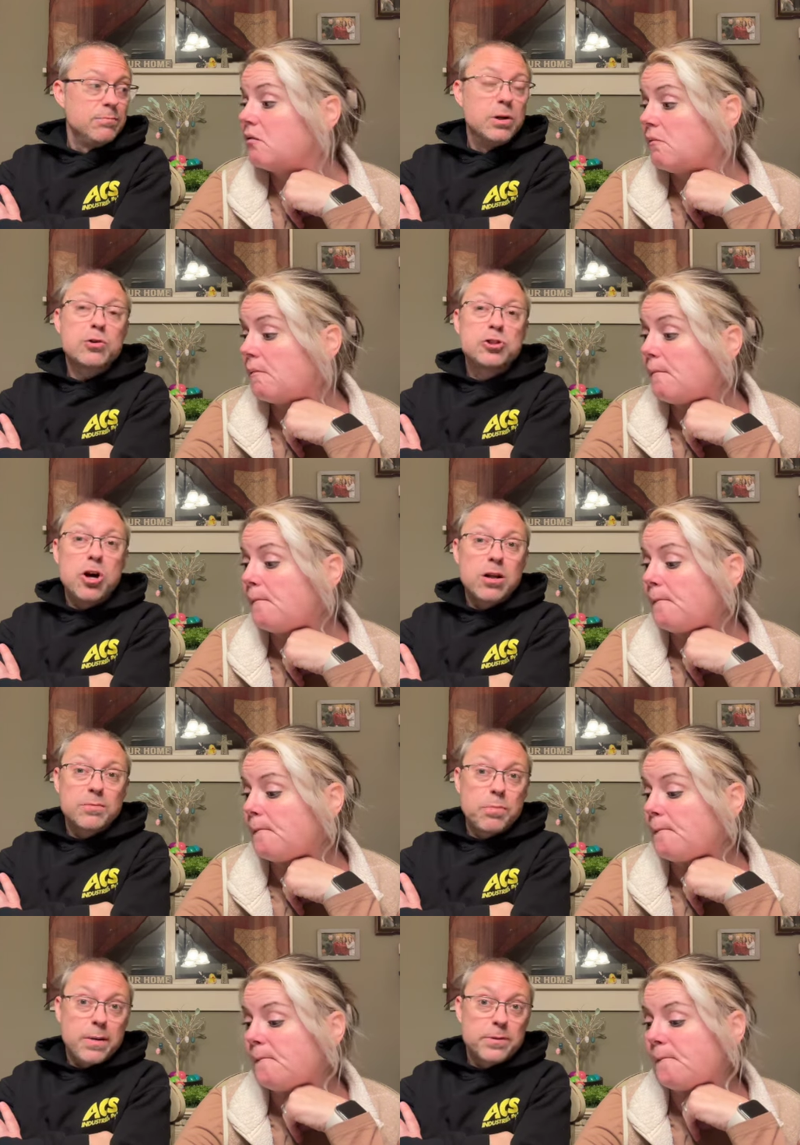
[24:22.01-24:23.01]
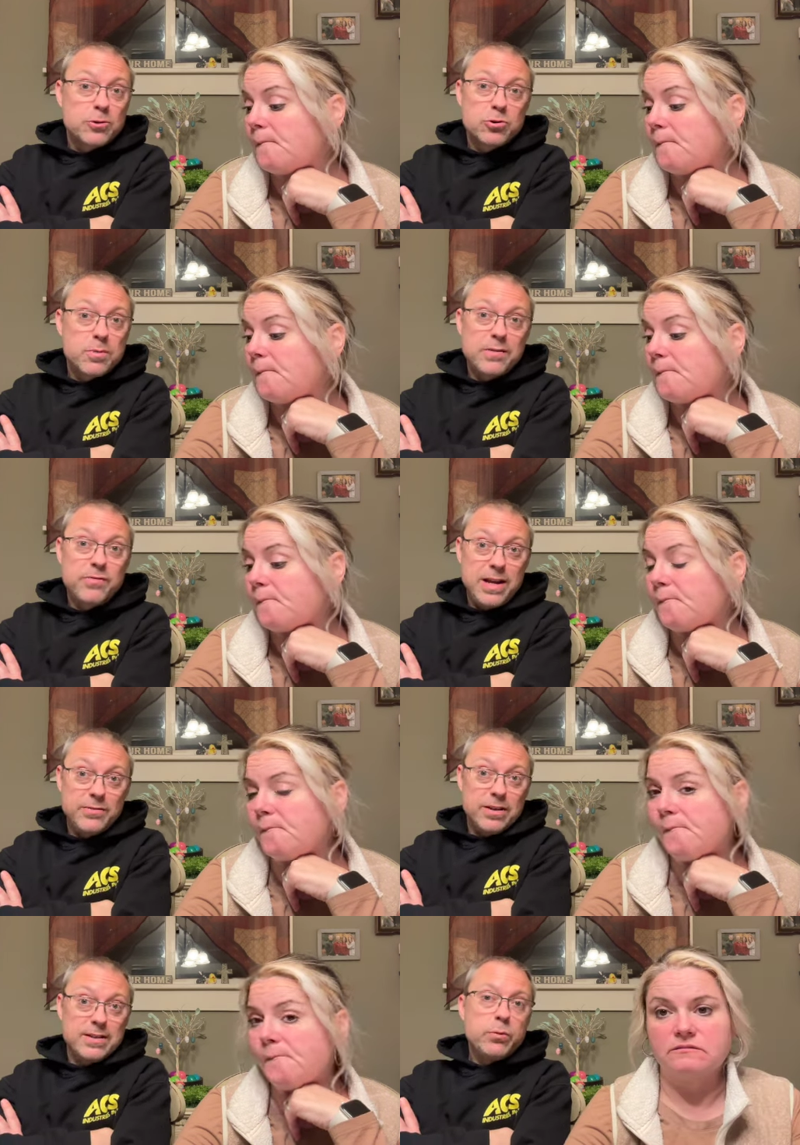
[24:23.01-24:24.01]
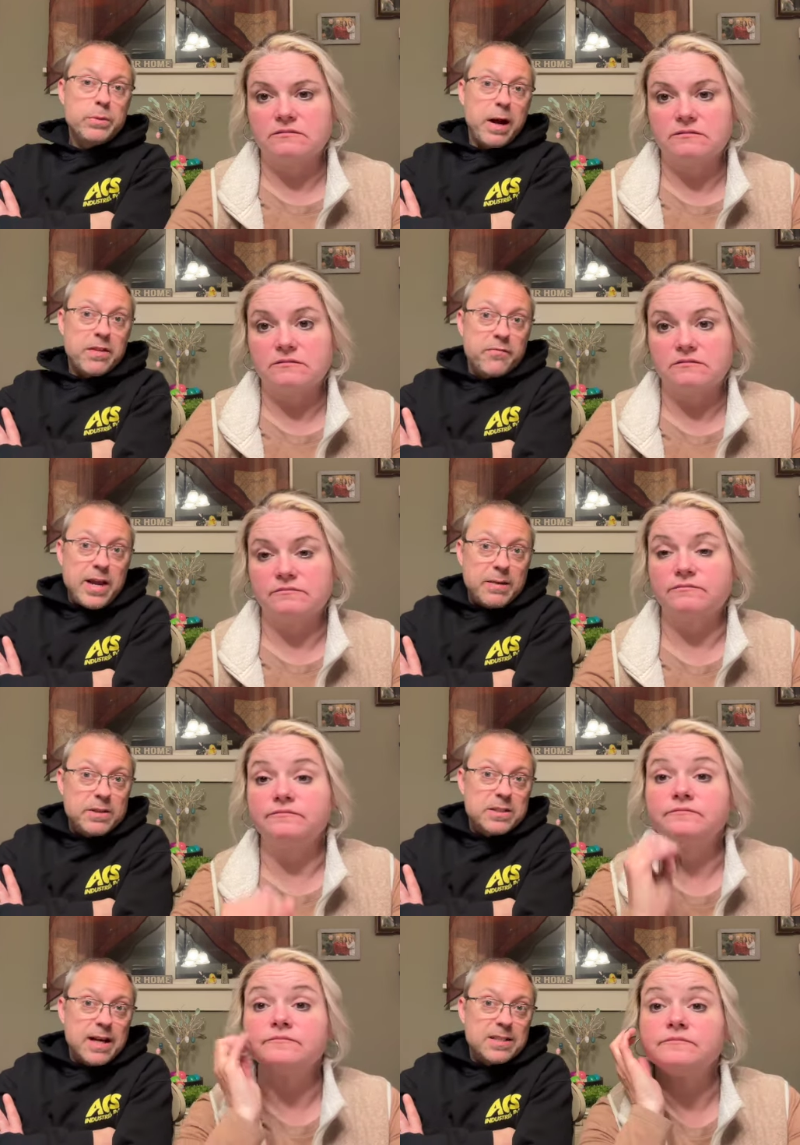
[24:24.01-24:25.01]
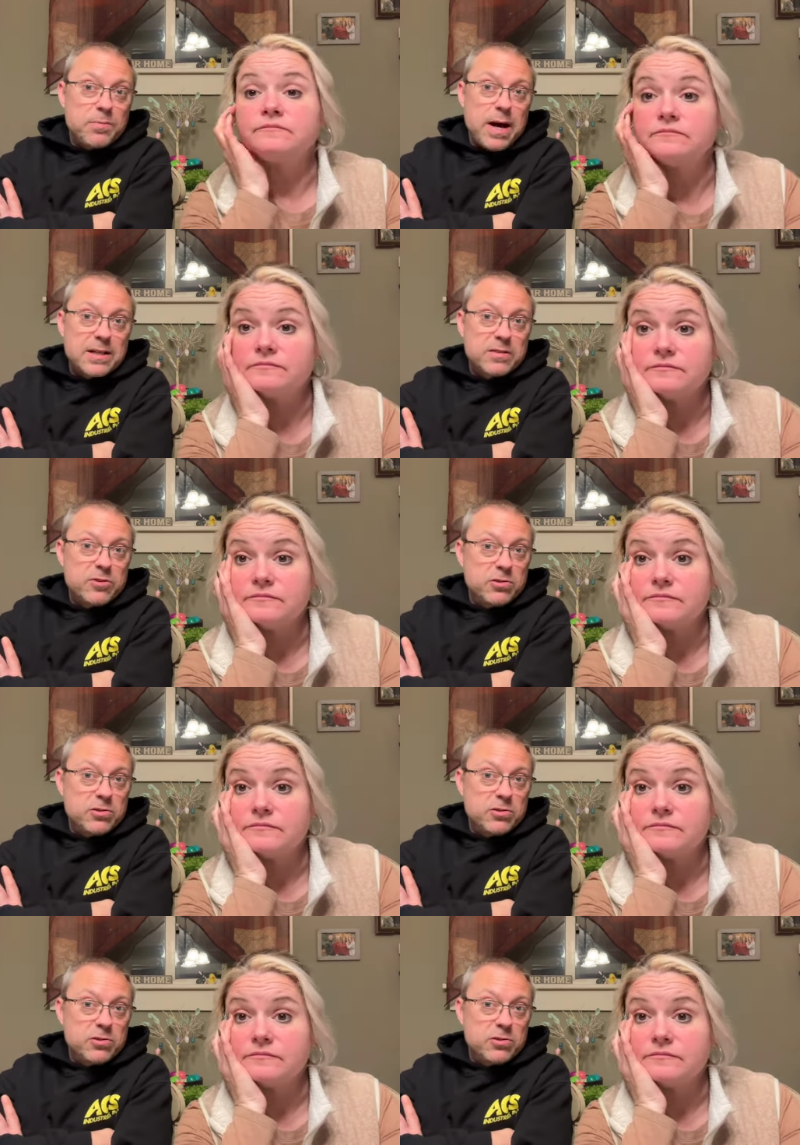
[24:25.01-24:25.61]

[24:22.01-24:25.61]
Speaker 1: Milk chocolate Pop Tarts was my favorite. We'd buy the family size box of